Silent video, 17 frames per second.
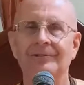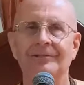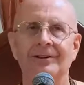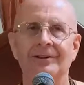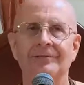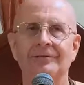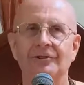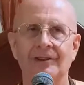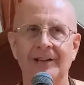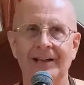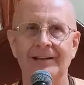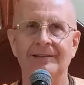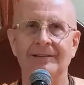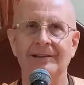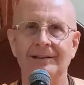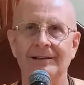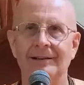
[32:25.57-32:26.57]
of
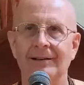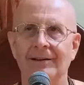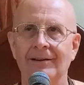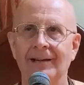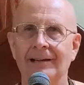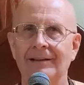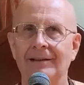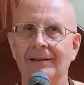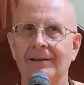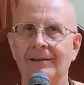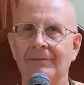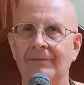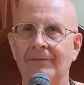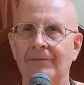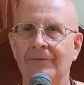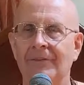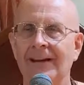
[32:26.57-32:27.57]
chanting that the
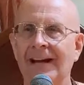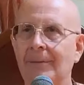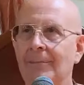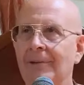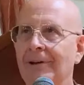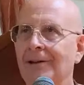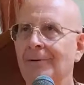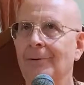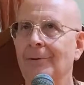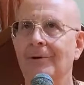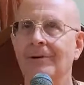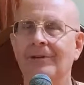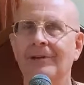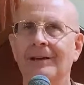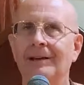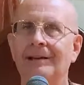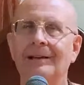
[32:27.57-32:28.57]
fabric, or
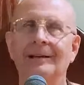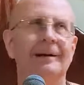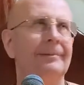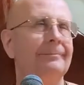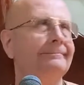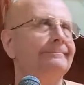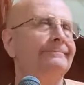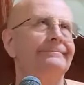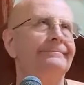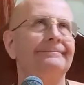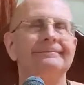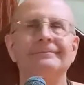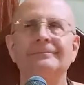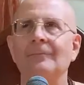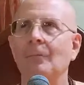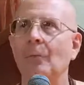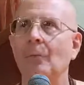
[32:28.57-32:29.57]
the,
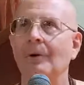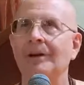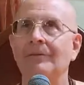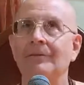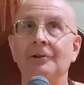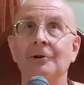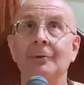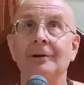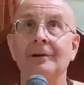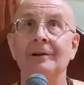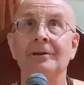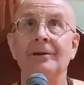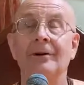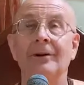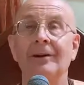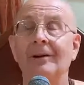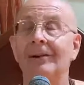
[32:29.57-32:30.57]
whatever you want to
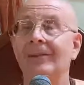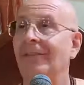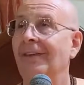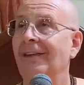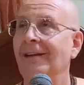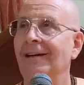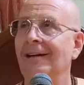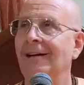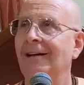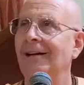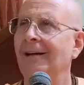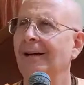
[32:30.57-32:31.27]
call it, the